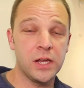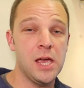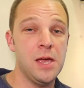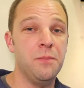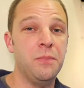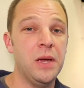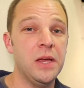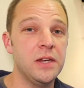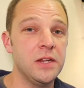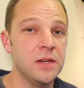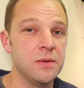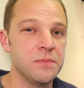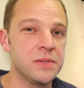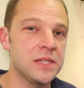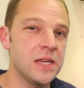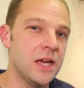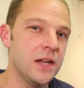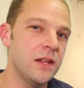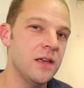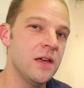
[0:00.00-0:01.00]
Campendium
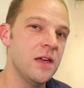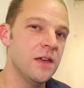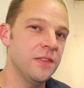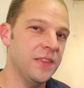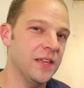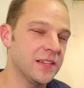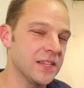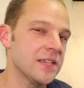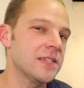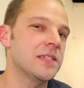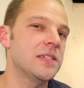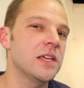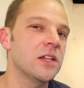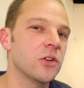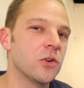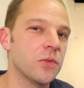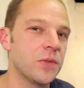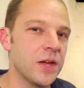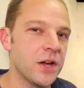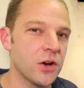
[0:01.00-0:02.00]
said that the
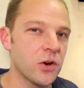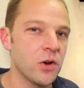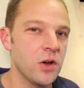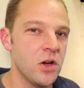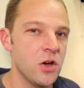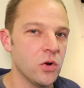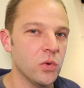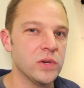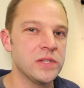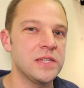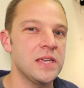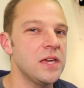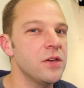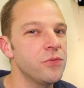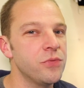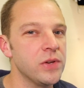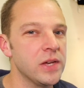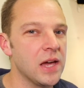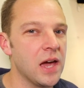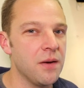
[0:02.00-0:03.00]
signal there was
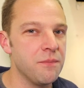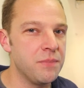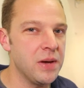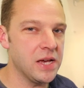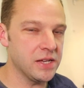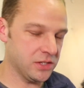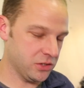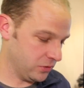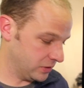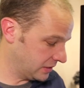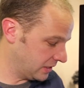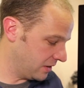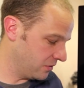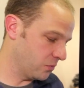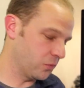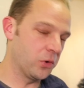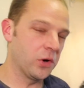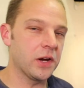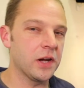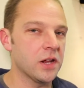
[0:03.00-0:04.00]
iffy at best. So I
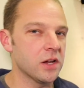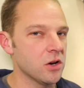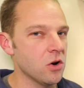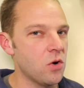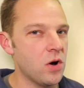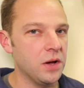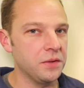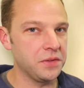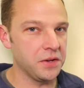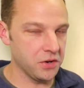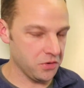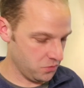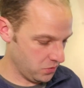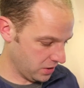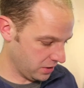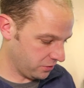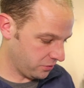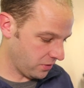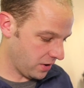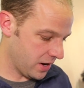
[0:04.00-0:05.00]
said, we're gonna go out there and we're
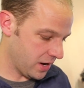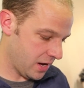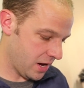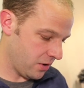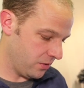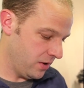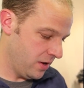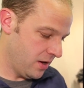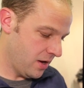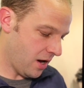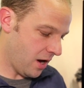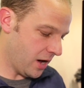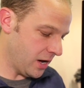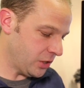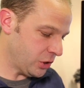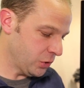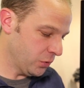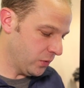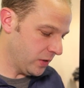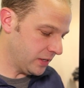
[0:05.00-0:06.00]
gonna try it out.
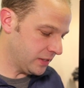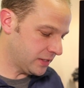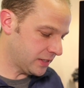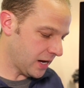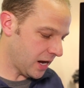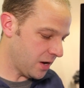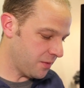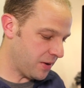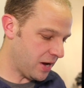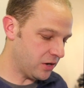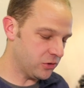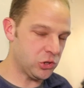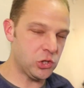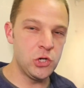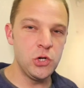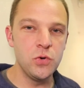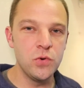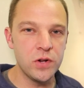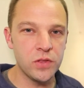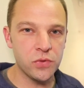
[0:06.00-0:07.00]
Angel Wings got about 2 to